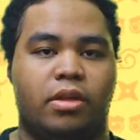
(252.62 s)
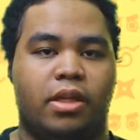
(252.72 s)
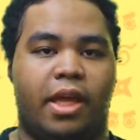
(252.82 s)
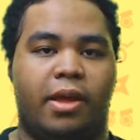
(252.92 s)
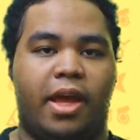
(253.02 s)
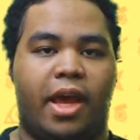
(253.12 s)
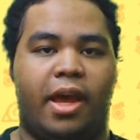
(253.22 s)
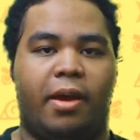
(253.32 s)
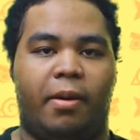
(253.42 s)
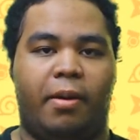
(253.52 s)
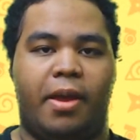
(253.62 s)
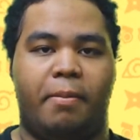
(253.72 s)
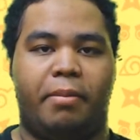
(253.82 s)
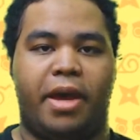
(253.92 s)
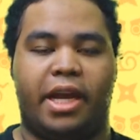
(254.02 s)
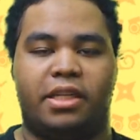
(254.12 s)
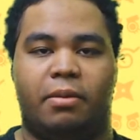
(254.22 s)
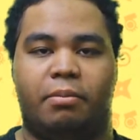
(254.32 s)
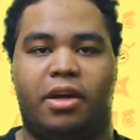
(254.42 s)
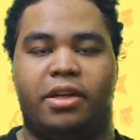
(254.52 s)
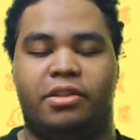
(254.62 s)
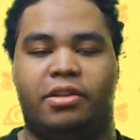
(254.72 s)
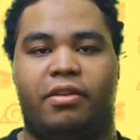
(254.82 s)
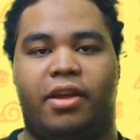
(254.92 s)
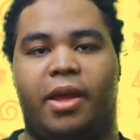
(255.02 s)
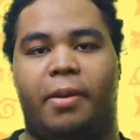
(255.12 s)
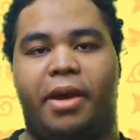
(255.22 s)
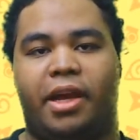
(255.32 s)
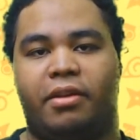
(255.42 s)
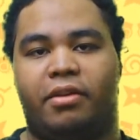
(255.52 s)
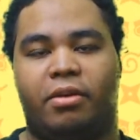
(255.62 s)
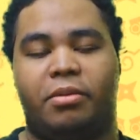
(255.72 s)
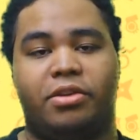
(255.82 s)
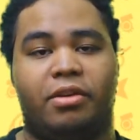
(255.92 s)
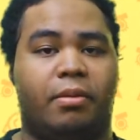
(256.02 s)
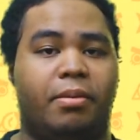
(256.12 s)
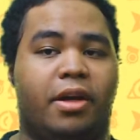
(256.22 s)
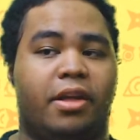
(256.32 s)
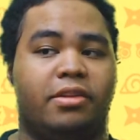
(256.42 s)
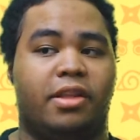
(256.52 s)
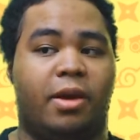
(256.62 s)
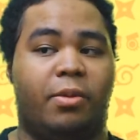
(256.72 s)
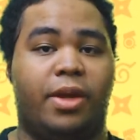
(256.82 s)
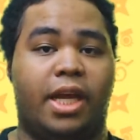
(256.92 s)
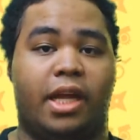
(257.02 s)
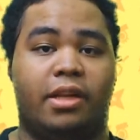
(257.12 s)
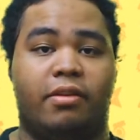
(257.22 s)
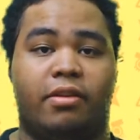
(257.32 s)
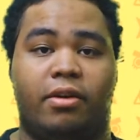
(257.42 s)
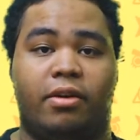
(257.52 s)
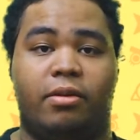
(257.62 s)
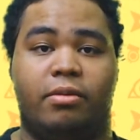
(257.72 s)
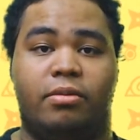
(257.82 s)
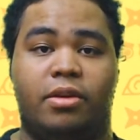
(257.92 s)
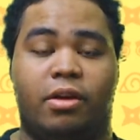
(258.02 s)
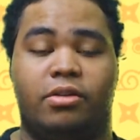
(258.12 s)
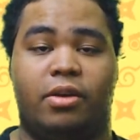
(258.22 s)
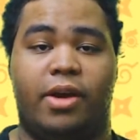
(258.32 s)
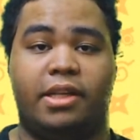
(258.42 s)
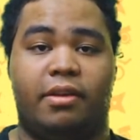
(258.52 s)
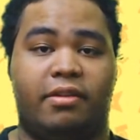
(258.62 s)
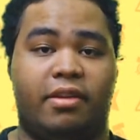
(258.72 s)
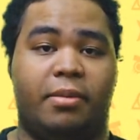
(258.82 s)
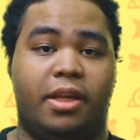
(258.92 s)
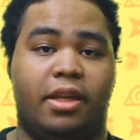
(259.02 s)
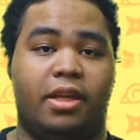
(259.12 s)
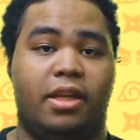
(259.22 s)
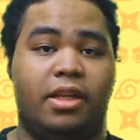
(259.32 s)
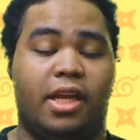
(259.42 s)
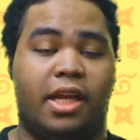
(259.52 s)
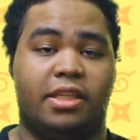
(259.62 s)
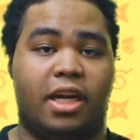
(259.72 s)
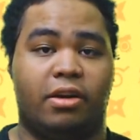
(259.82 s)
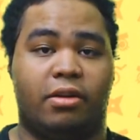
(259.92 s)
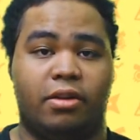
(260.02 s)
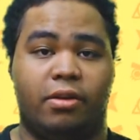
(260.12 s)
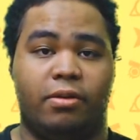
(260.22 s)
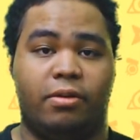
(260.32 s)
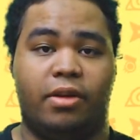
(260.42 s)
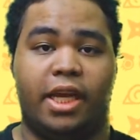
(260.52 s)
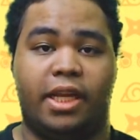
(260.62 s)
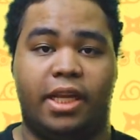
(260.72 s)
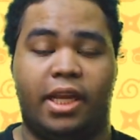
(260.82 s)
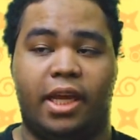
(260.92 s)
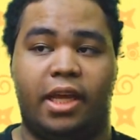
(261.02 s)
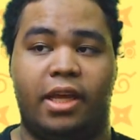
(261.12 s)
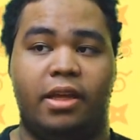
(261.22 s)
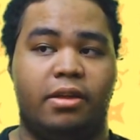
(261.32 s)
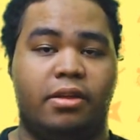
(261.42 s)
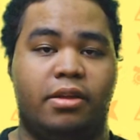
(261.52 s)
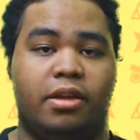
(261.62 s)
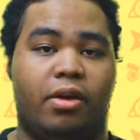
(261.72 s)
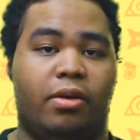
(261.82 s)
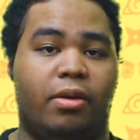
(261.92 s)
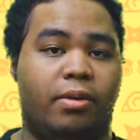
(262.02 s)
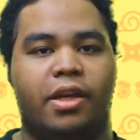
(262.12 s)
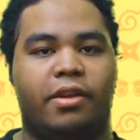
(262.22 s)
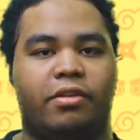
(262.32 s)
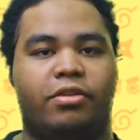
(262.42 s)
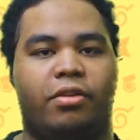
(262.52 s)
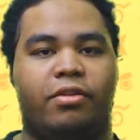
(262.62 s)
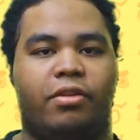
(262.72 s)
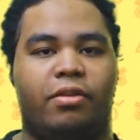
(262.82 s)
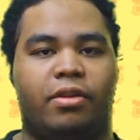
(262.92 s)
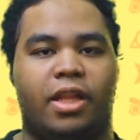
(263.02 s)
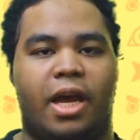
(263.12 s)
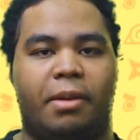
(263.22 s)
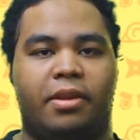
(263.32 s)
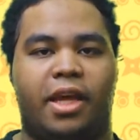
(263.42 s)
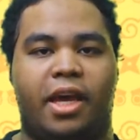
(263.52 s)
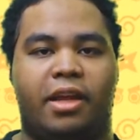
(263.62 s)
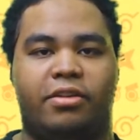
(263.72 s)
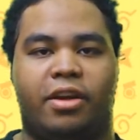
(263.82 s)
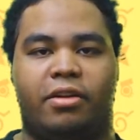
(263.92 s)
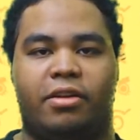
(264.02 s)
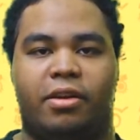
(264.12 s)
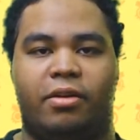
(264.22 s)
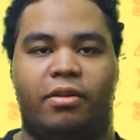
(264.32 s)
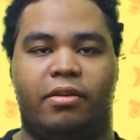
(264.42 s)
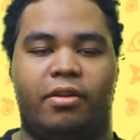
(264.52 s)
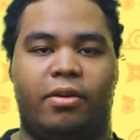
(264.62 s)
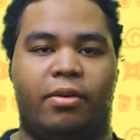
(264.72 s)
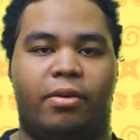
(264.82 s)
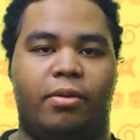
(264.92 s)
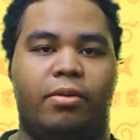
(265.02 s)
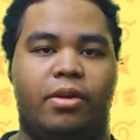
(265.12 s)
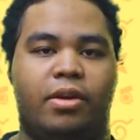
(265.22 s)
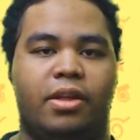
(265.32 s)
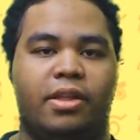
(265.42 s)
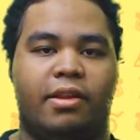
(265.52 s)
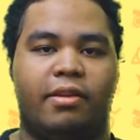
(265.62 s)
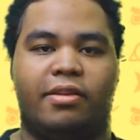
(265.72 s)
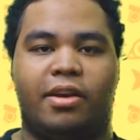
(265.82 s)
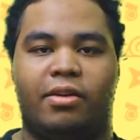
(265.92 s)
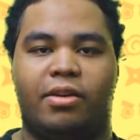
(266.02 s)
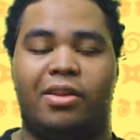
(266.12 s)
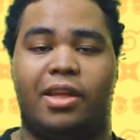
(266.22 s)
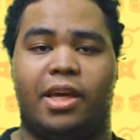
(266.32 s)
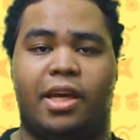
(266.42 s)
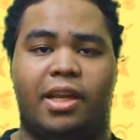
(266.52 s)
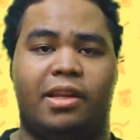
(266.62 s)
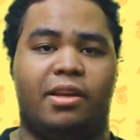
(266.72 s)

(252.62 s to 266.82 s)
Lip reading: it packed a punch. It packed so much of a punch that we got to saw Naruto had to summon a shadow clone, and his jutsu clapped that shadow clone. So this is telling you that,